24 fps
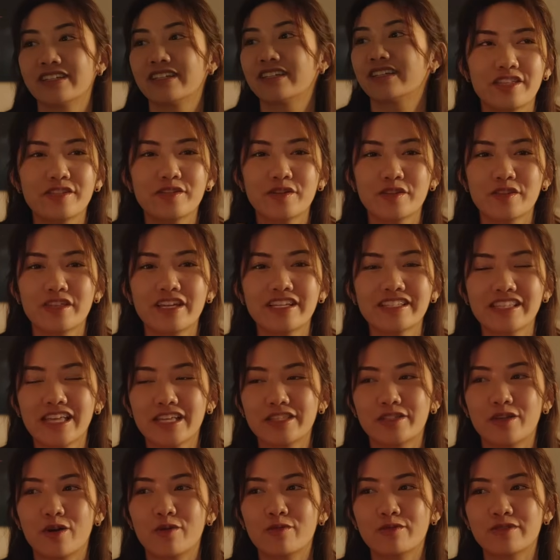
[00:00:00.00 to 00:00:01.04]
These are things
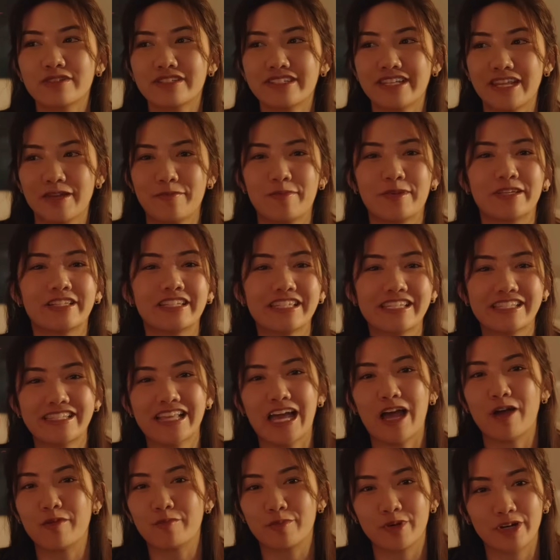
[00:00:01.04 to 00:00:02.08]
that don't typically
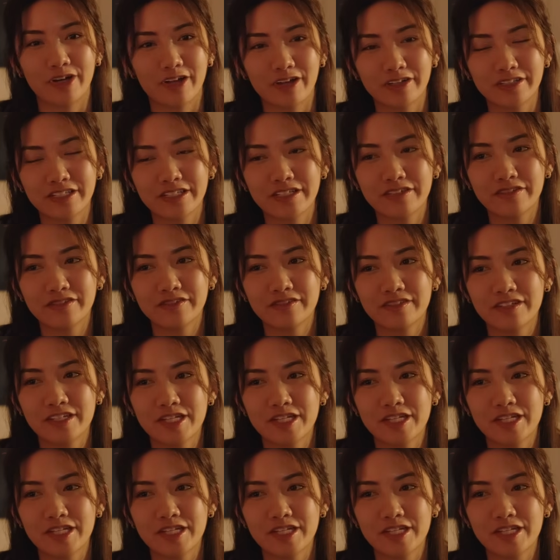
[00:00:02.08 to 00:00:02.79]
sound productive,